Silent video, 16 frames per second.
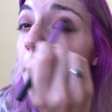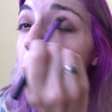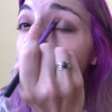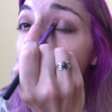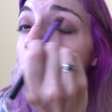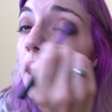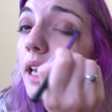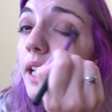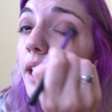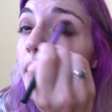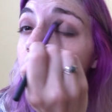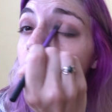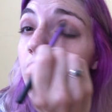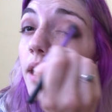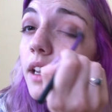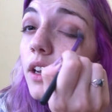
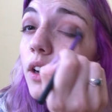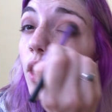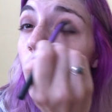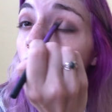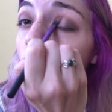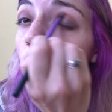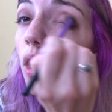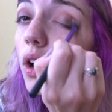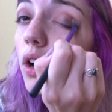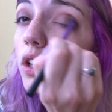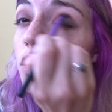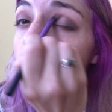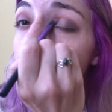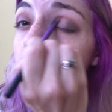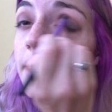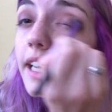blend it all,
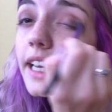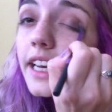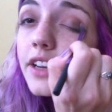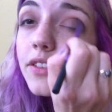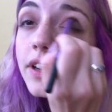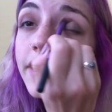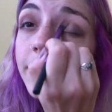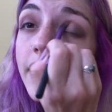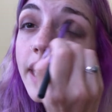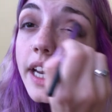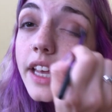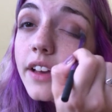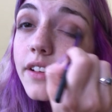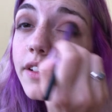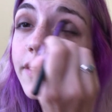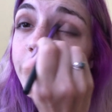getting rid of any
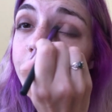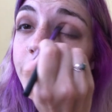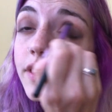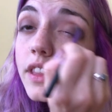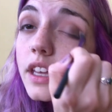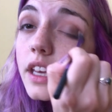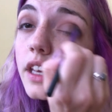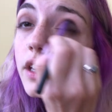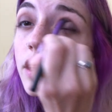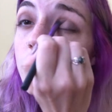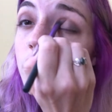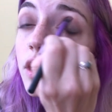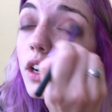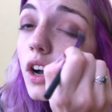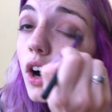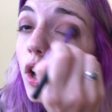of the
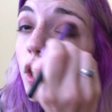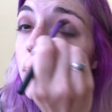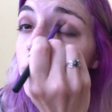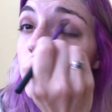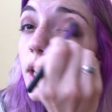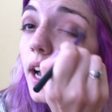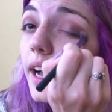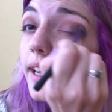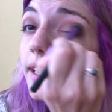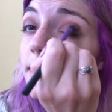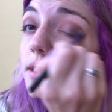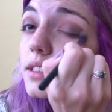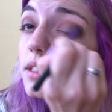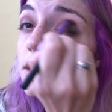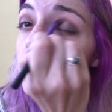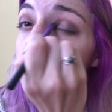harsh
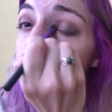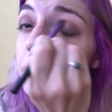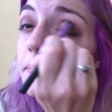lines.